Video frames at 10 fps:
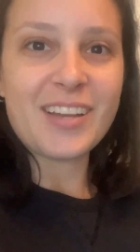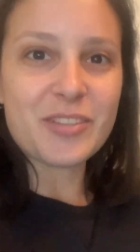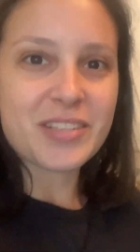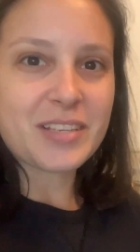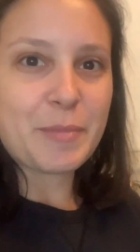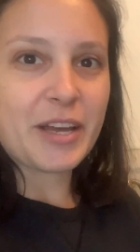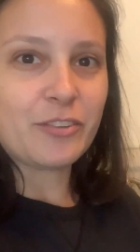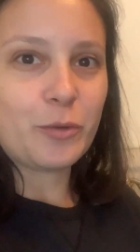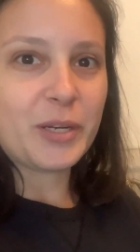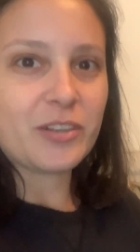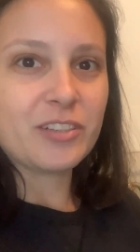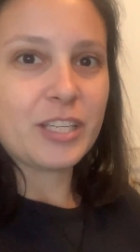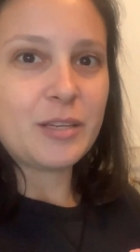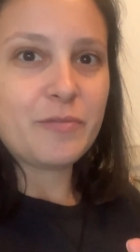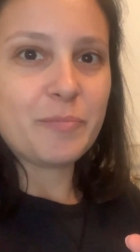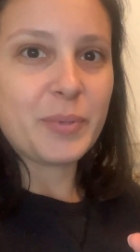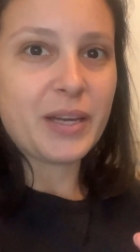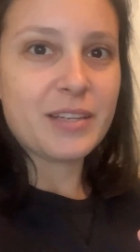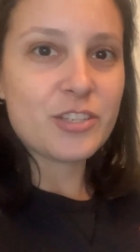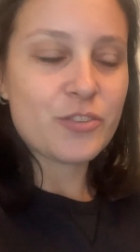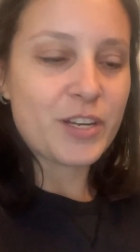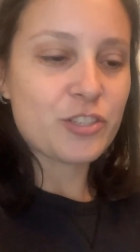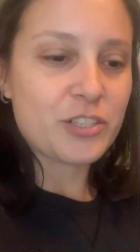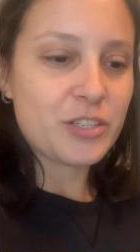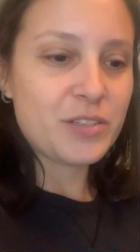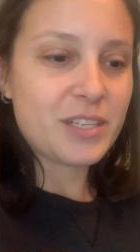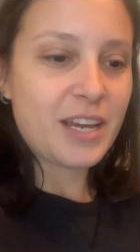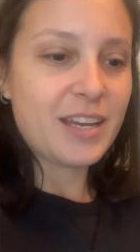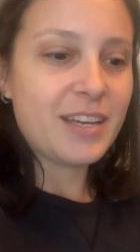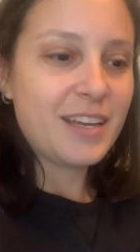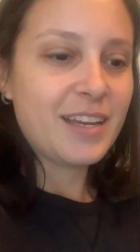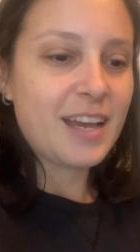I know this is coming out a little bit early, but Tarantula Tuesday